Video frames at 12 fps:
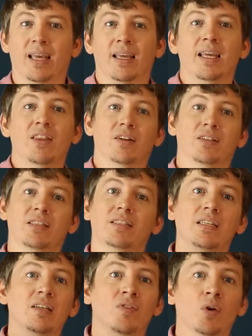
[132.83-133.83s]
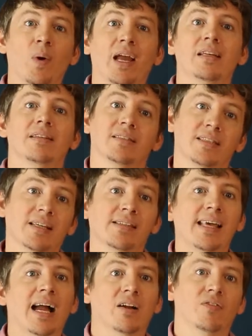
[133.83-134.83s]
Either deceive your way to 6
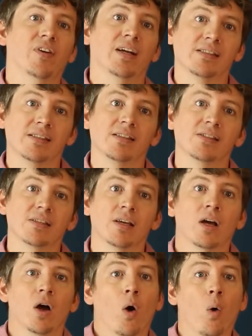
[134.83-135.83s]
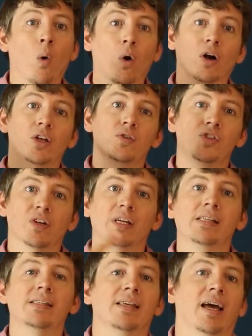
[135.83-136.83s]
sacrifices, or use your
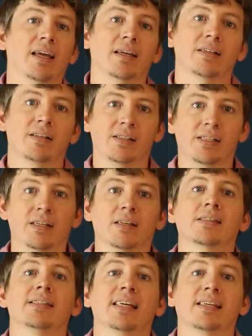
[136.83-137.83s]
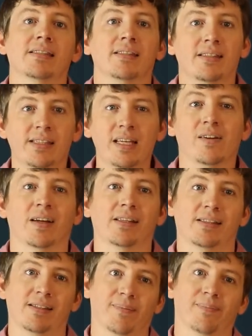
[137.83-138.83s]
insight to steal 6
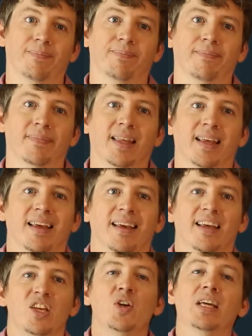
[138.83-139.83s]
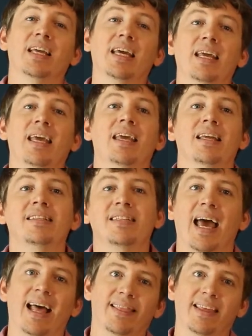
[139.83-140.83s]
secrets. You can get a hint
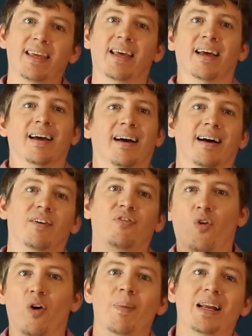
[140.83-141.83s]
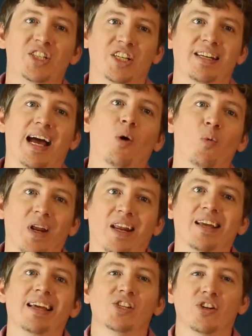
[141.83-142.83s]
at the aforementioned
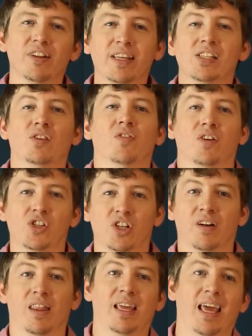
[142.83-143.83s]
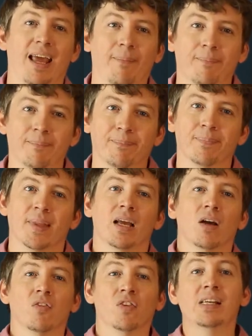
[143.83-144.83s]
outwitting as early as the first turn of the game.
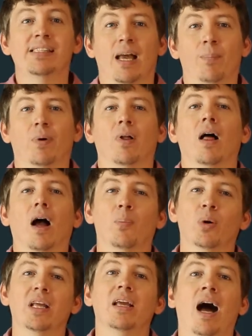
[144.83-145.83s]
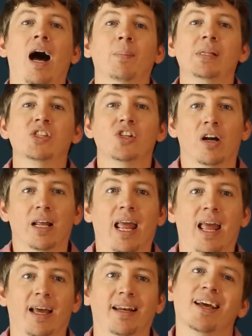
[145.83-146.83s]
For example, a pretty common starting
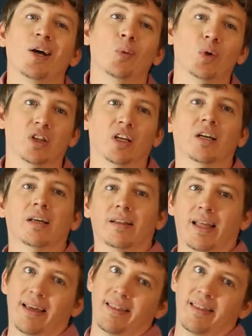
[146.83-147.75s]
hand would look like